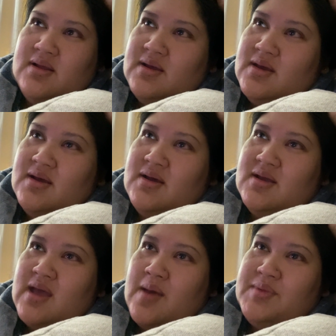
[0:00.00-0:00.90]
Uh,
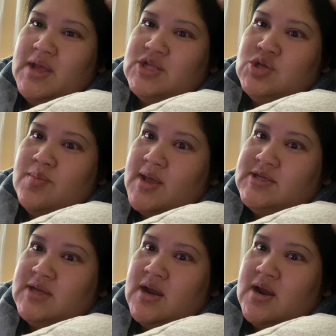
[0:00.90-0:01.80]
yeah, I'm thinking too
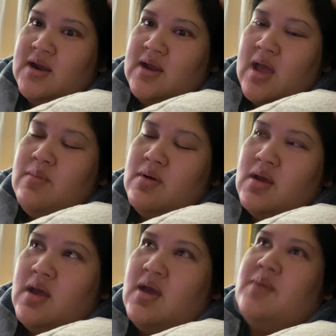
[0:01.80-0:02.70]
much here. I'm,
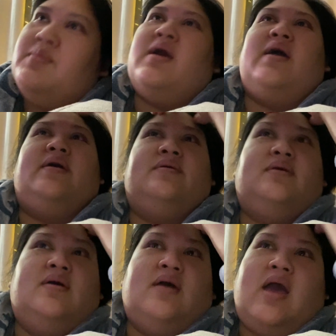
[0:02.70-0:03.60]
um, yeah.
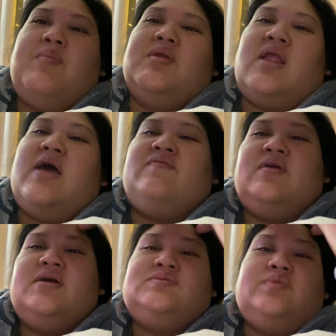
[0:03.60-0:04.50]
I'm in life.
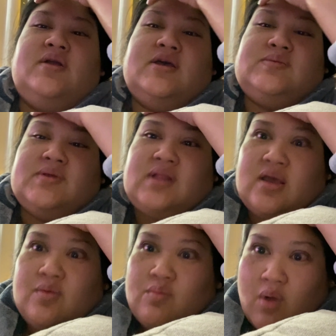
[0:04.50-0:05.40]
It is what it is, but
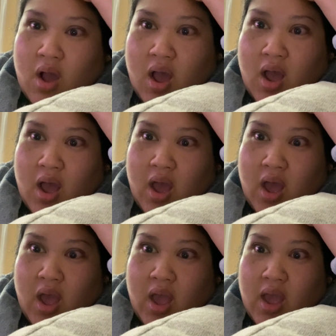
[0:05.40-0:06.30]
like,
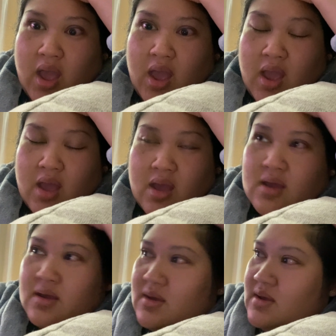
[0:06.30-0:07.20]
why?
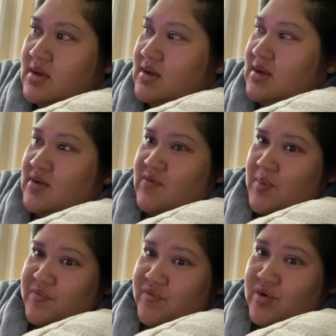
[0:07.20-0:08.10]

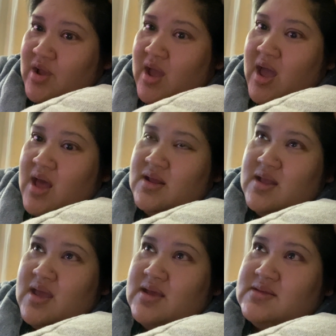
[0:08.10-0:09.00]
Right before the
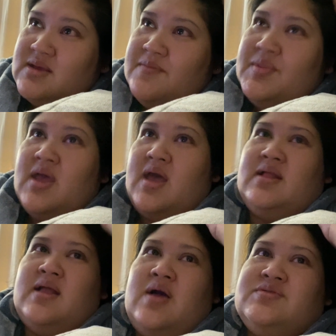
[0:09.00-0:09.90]
holidays.
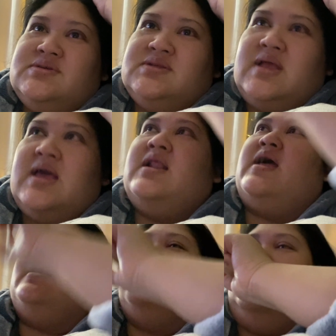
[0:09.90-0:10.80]
And then I was just thinking, like,